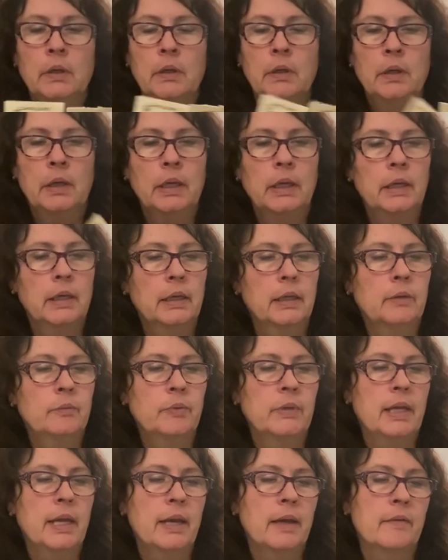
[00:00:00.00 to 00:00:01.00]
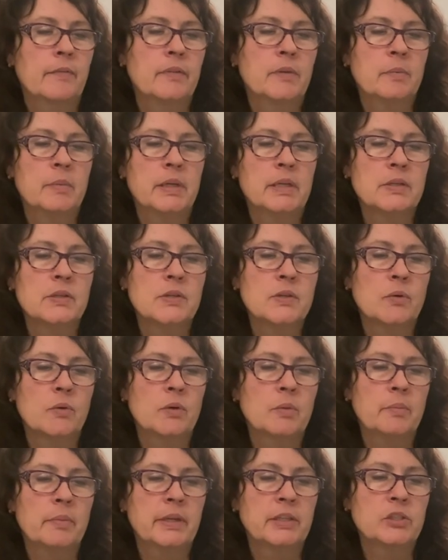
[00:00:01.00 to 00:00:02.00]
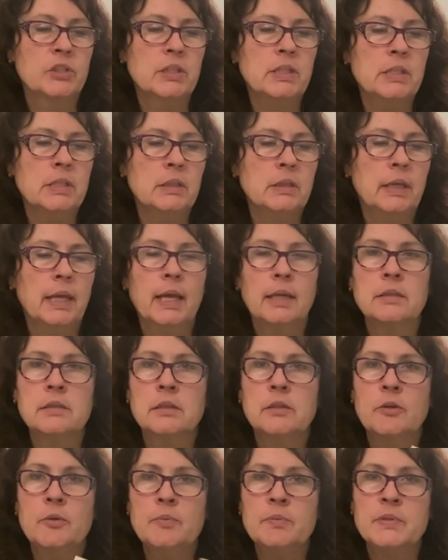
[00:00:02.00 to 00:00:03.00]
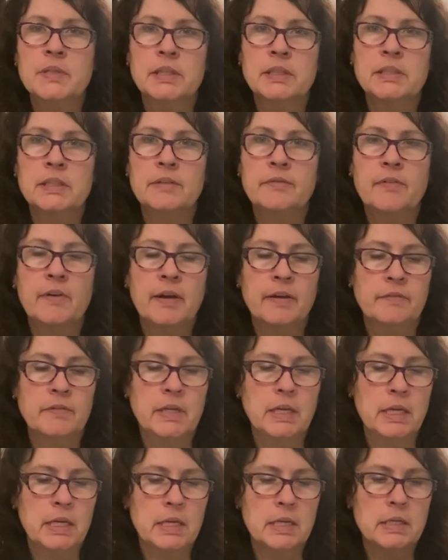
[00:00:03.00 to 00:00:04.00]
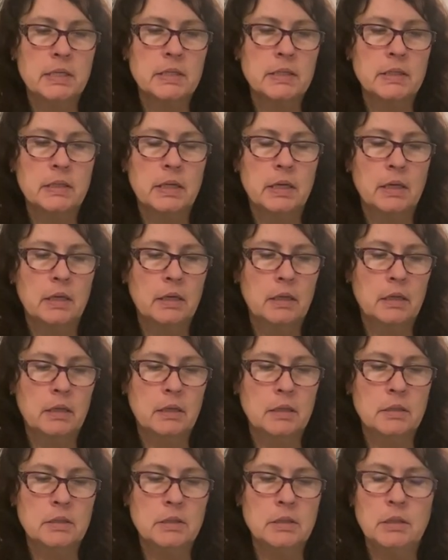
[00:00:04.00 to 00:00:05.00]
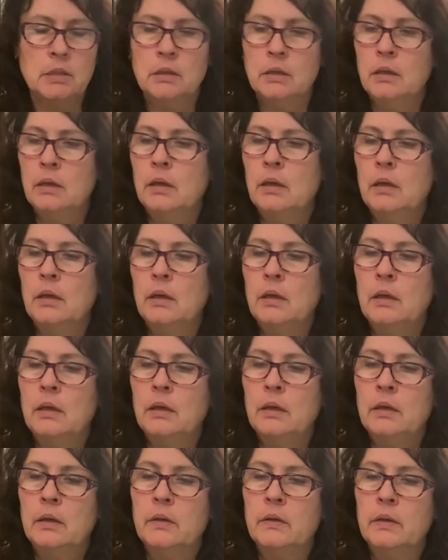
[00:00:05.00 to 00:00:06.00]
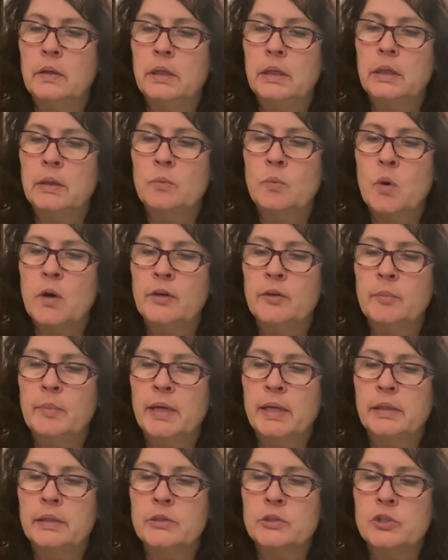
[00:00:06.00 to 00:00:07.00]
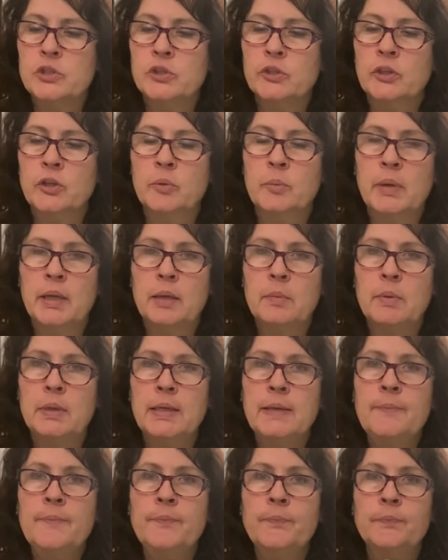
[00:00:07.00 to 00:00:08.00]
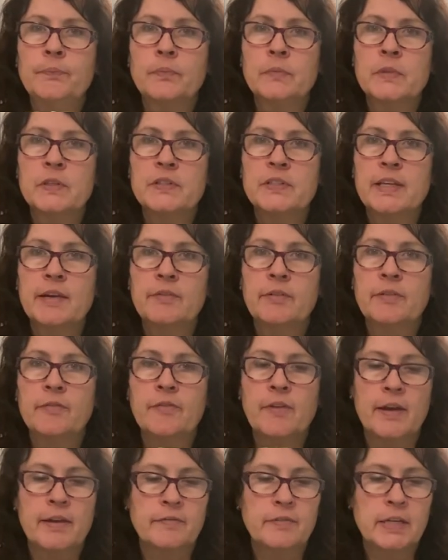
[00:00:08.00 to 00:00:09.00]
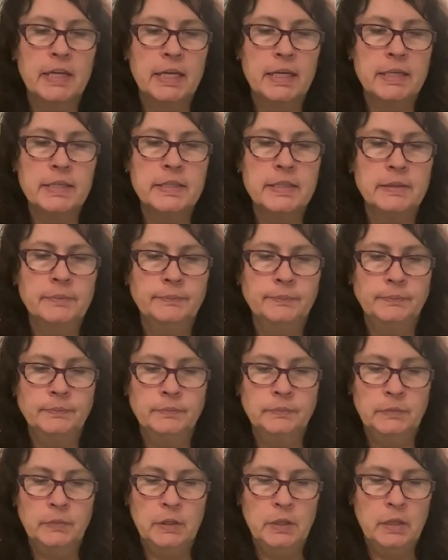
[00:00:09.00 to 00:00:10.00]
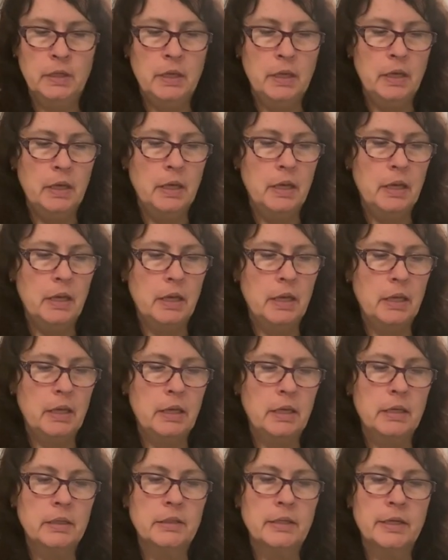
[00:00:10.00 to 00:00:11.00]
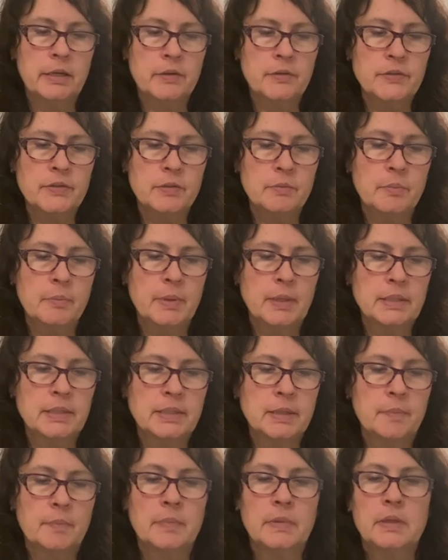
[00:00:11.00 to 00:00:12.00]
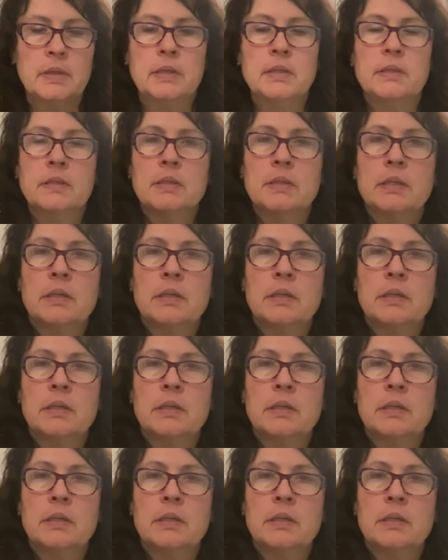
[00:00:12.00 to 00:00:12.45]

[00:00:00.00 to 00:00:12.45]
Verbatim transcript: And we have the Minnesota Midget Cataloupe, 65 days, and the Watermelon Sugar Baby, 75 days. And I also picked up this